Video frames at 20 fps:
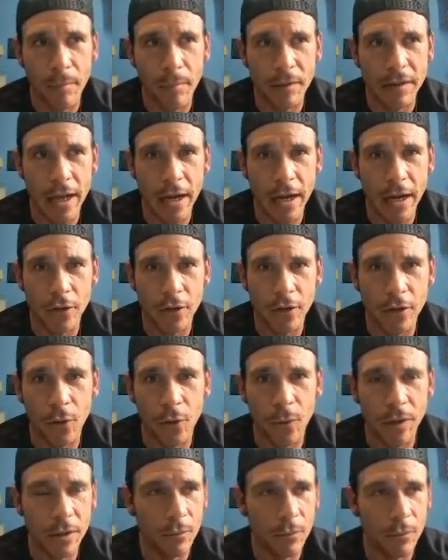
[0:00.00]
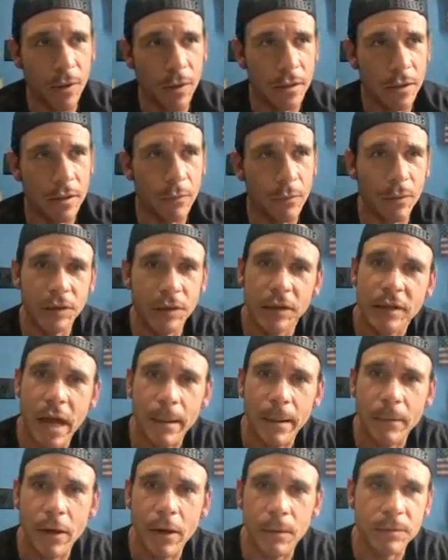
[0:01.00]
But then, when the
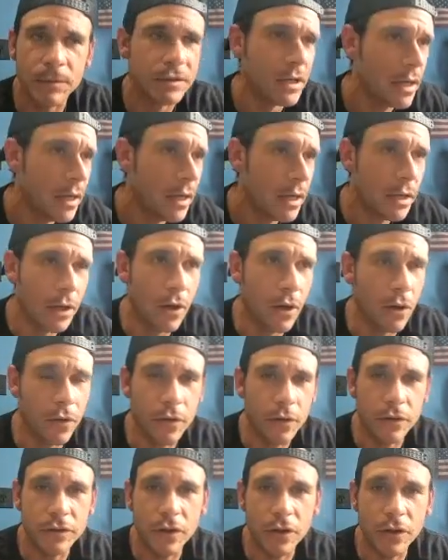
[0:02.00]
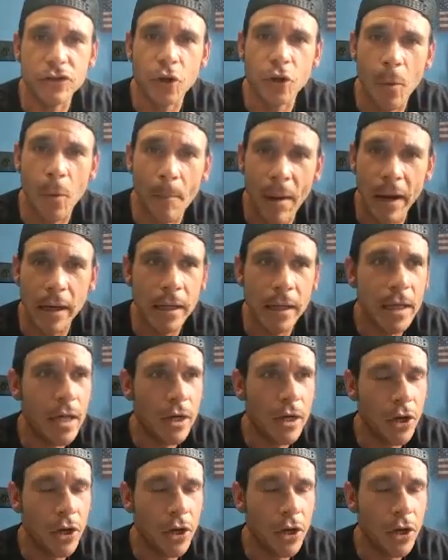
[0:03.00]
time comes, there's no bite.